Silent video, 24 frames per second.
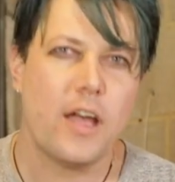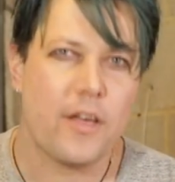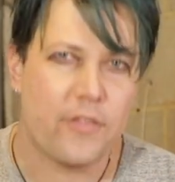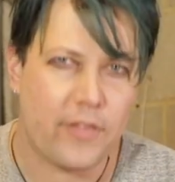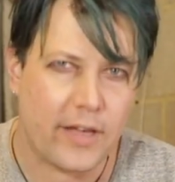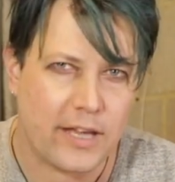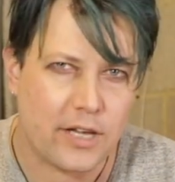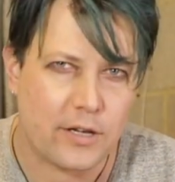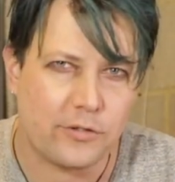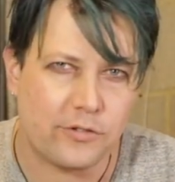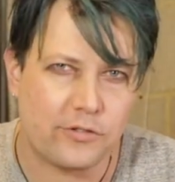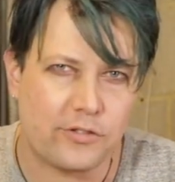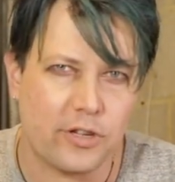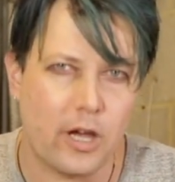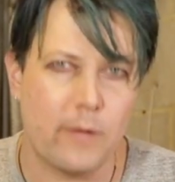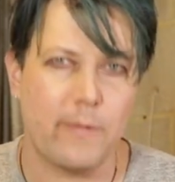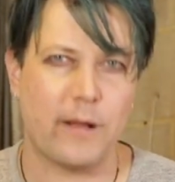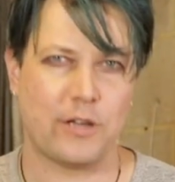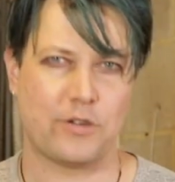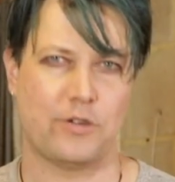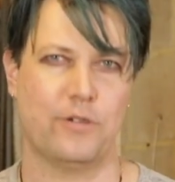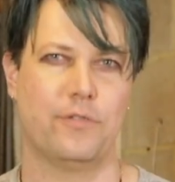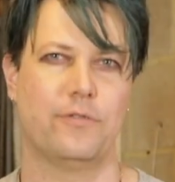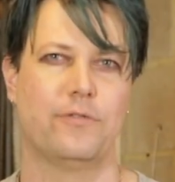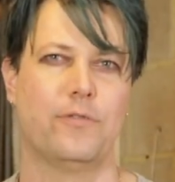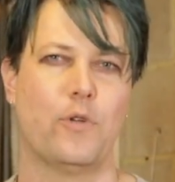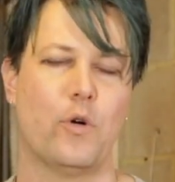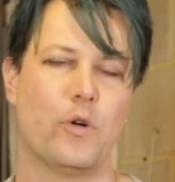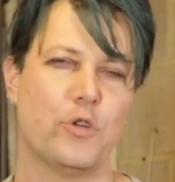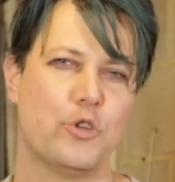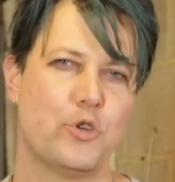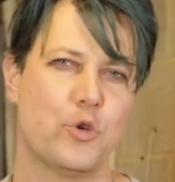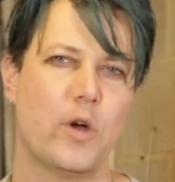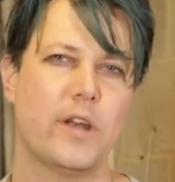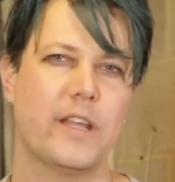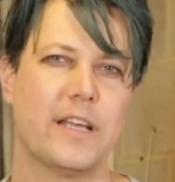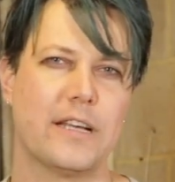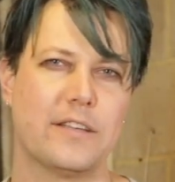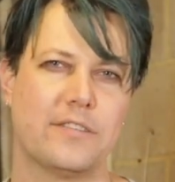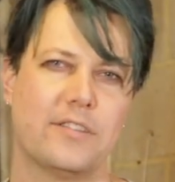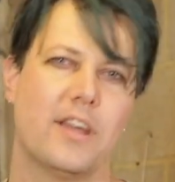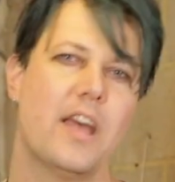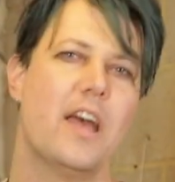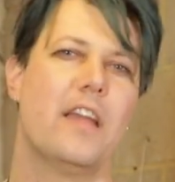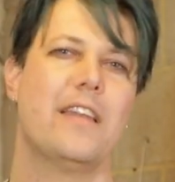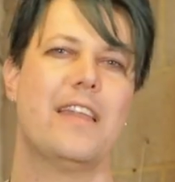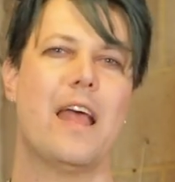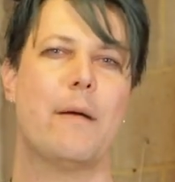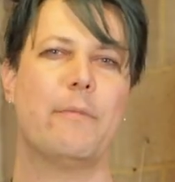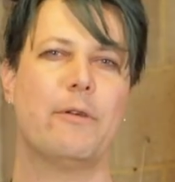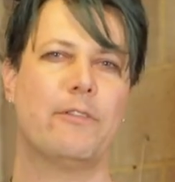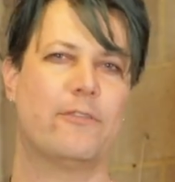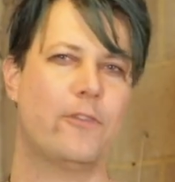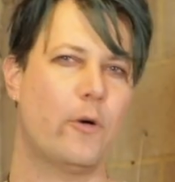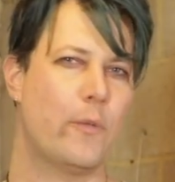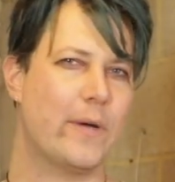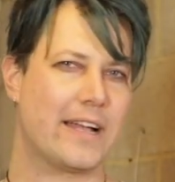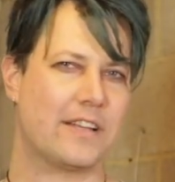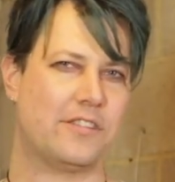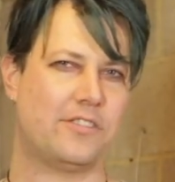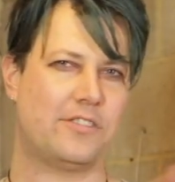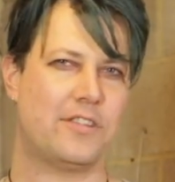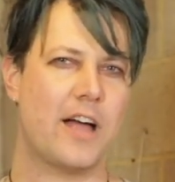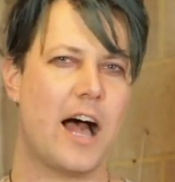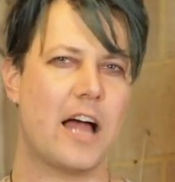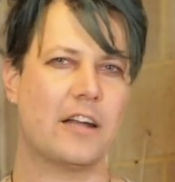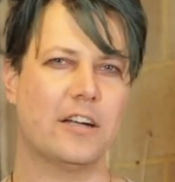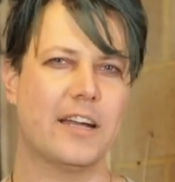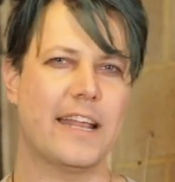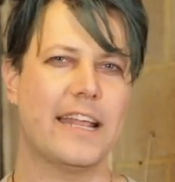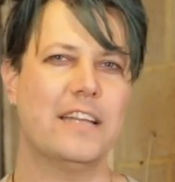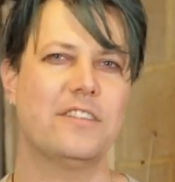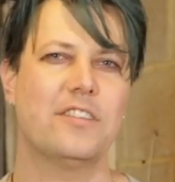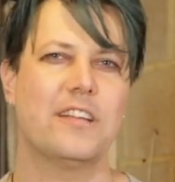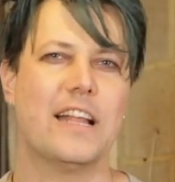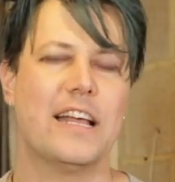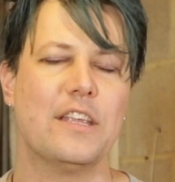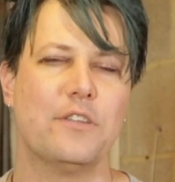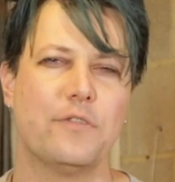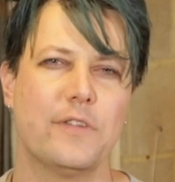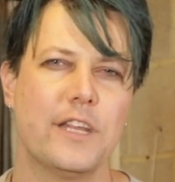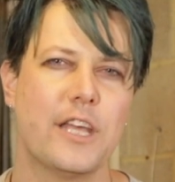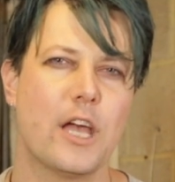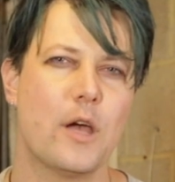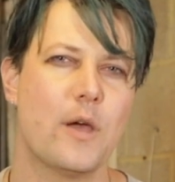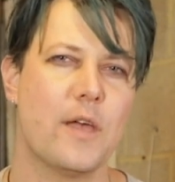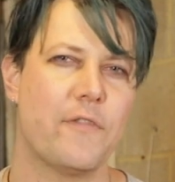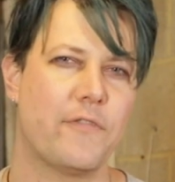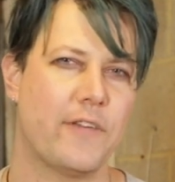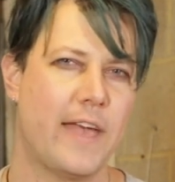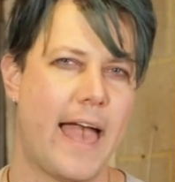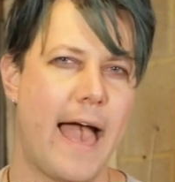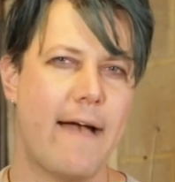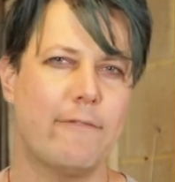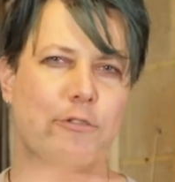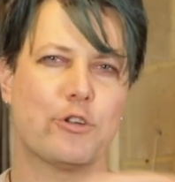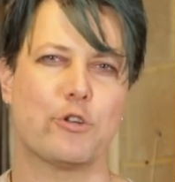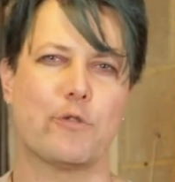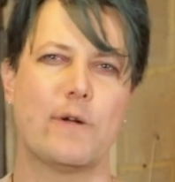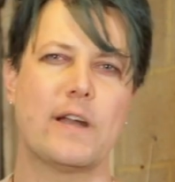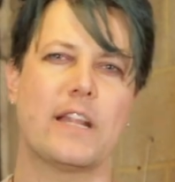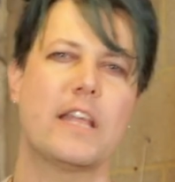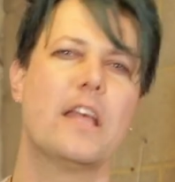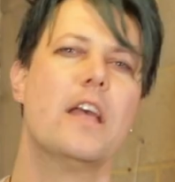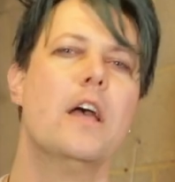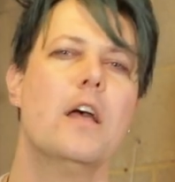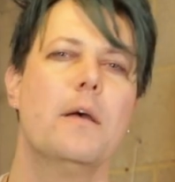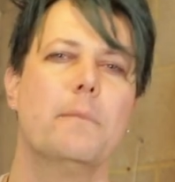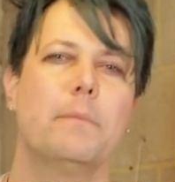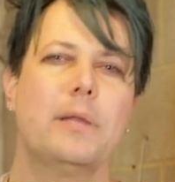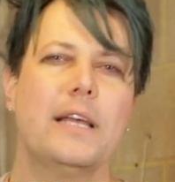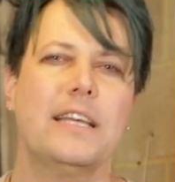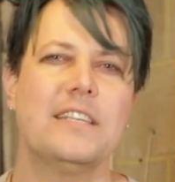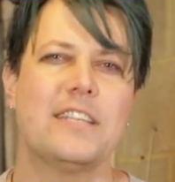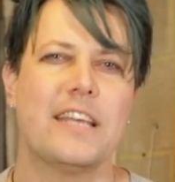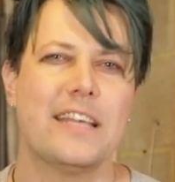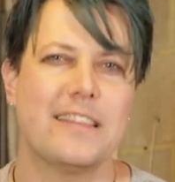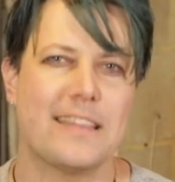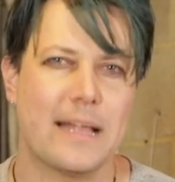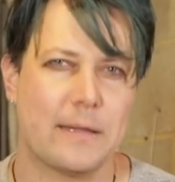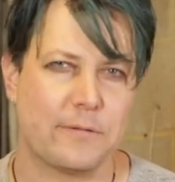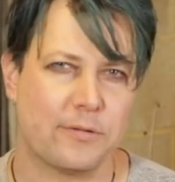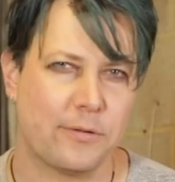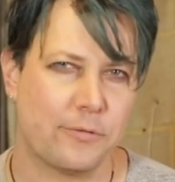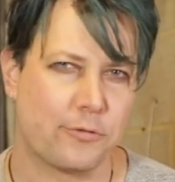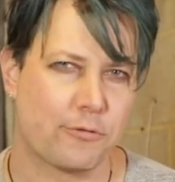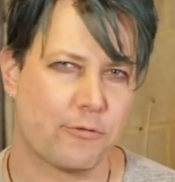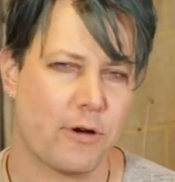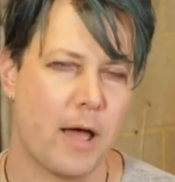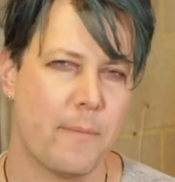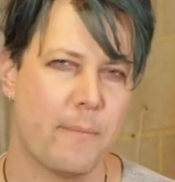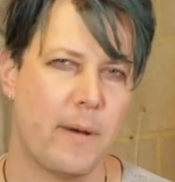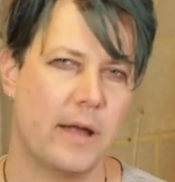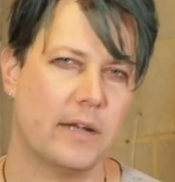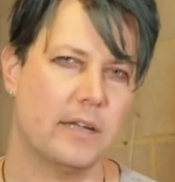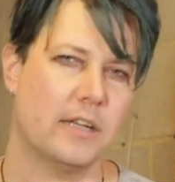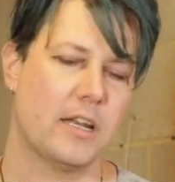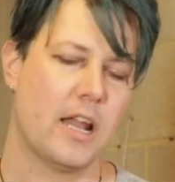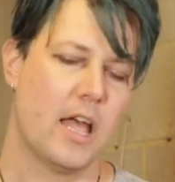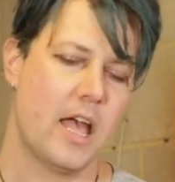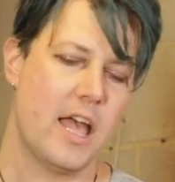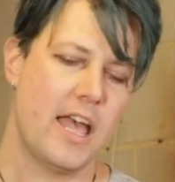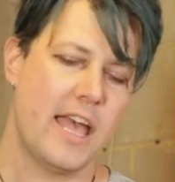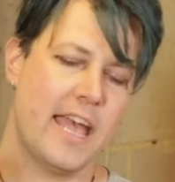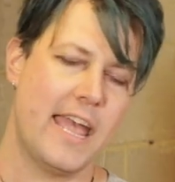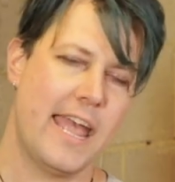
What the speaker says: Thank you so much for joining us. Now, before we get started in today's video, if you haven't already, please hit that subscribe button,